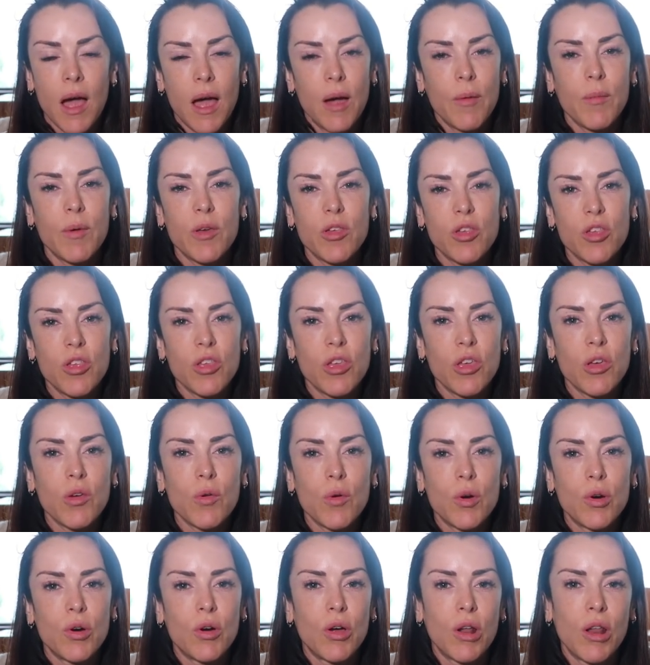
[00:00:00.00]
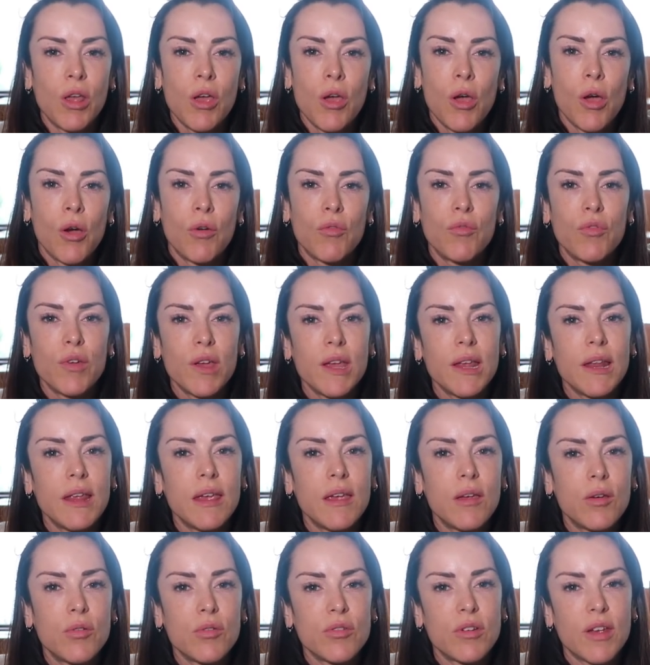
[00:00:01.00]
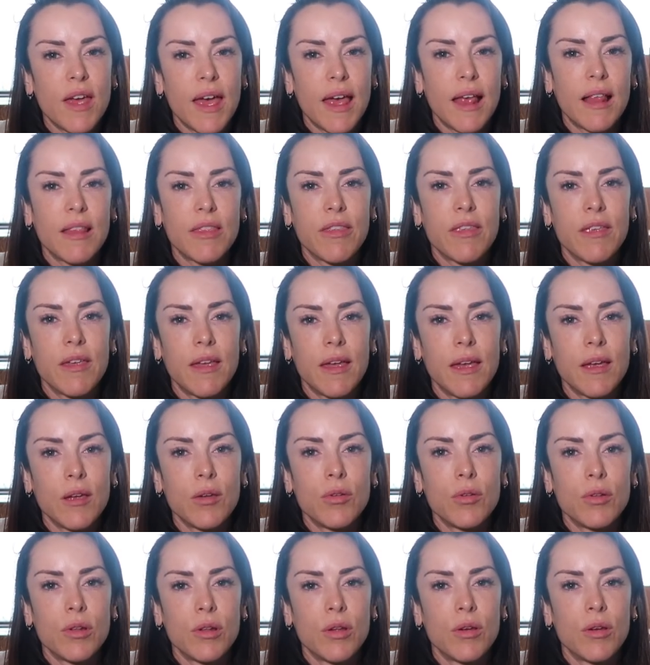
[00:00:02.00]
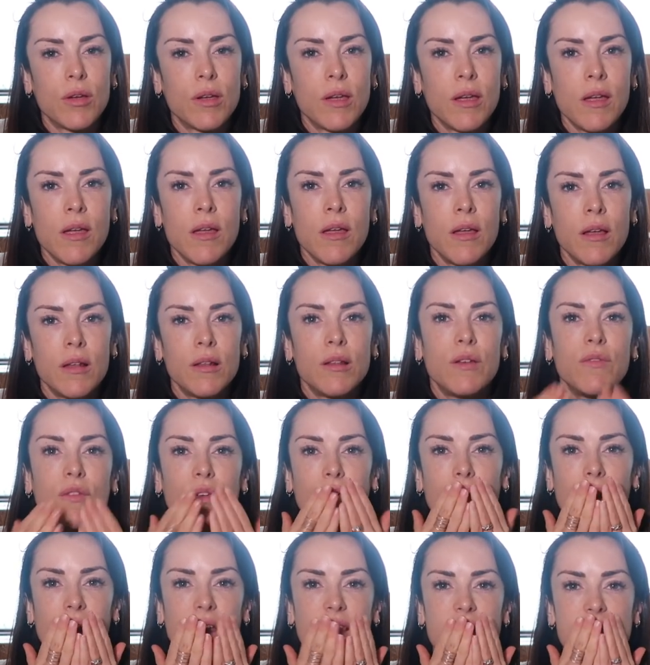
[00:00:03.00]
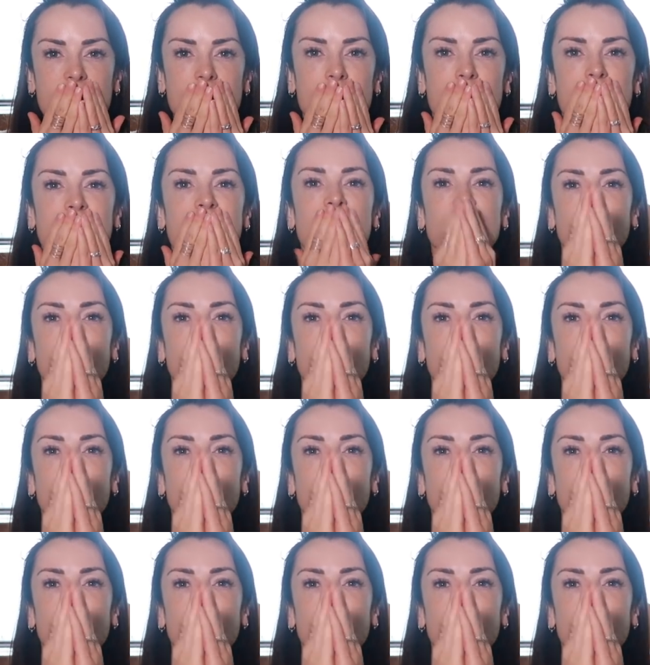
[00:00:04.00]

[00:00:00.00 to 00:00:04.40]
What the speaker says: I'm wishing you all really good health and good luck. Love you guys.